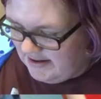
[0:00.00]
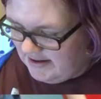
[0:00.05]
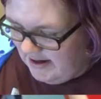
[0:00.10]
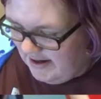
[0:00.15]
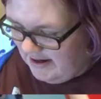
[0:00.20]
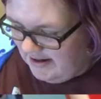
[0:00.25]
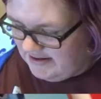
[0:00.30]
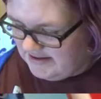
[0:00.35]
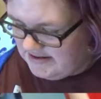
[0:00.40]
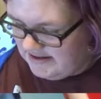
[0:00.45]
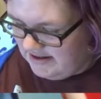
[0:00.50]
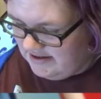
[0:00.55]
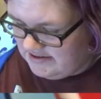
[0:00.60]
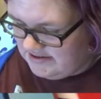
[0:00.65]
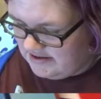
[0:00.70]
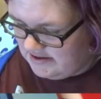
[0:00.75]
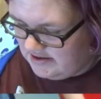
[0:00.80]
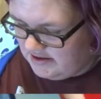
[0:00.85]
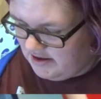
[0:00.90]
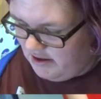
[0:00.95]
guys
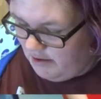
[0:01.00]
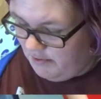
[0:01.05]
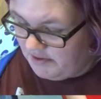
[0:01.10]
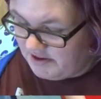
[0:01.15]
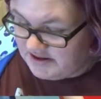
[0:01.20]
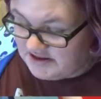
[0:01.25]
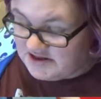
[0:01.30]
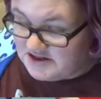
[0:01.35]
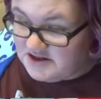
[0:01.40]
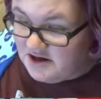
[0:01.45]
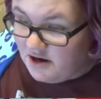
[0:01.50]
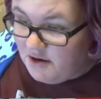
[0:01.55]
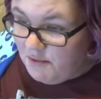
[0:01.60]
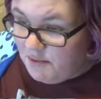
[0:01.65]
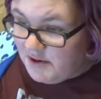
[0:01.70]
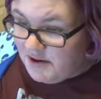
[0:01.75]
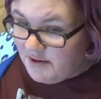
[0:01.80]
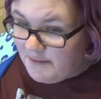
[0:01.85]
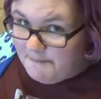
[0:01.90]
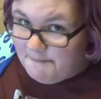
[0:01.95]
how's it going so
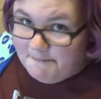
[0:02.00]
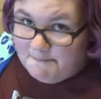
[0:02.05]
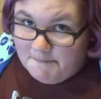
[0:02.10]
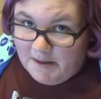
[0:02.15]
we are